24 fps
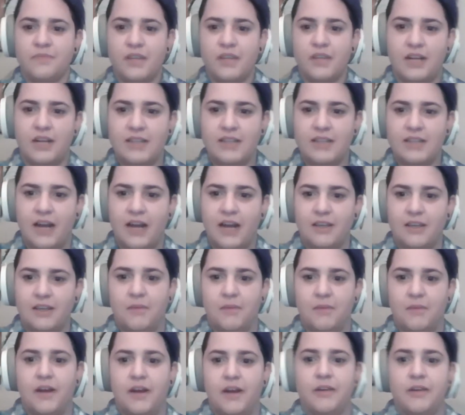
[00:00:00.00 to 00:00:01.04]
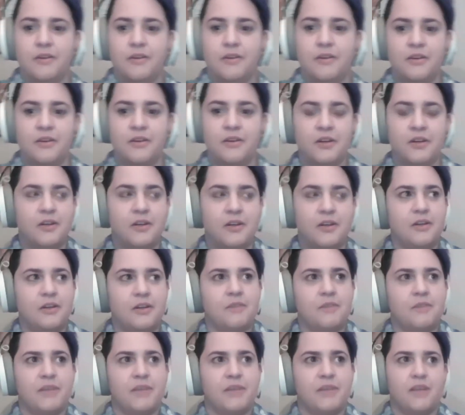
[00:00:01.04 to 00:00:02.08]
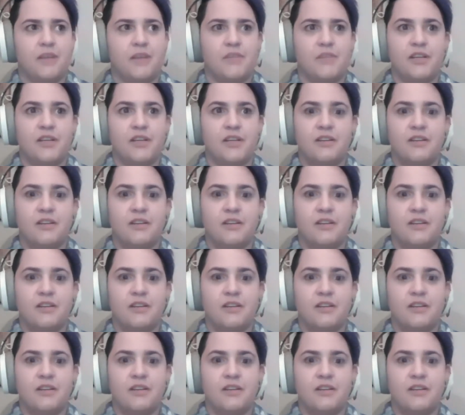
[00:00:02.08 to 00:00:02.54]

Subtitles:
attacking my company.